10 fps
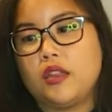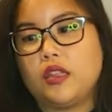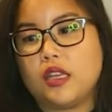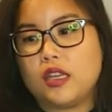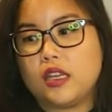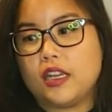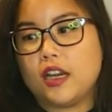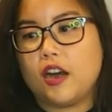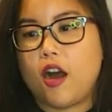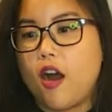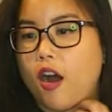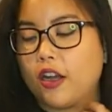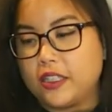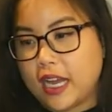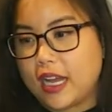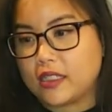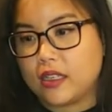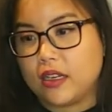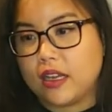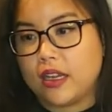the
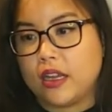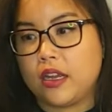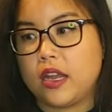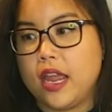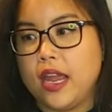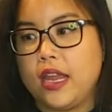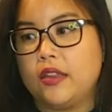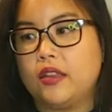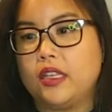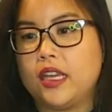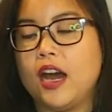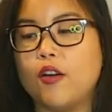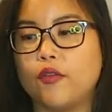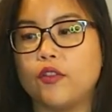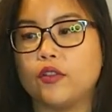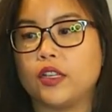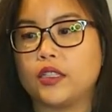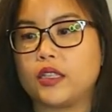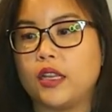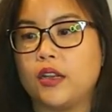audacity and the
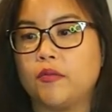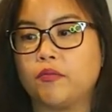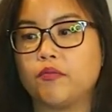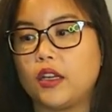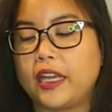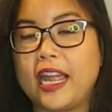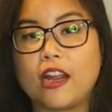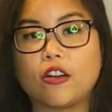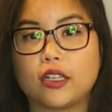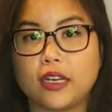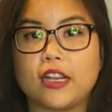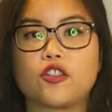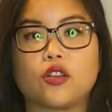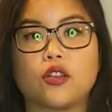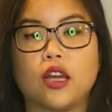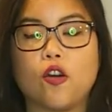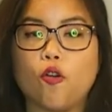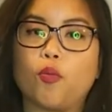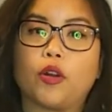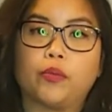helpfulness and caring nature that
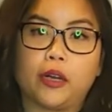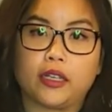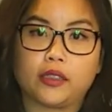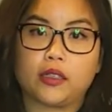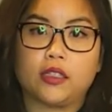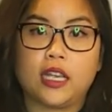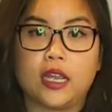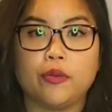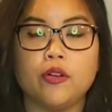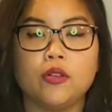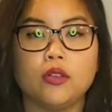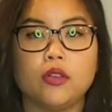Oprah brings to the table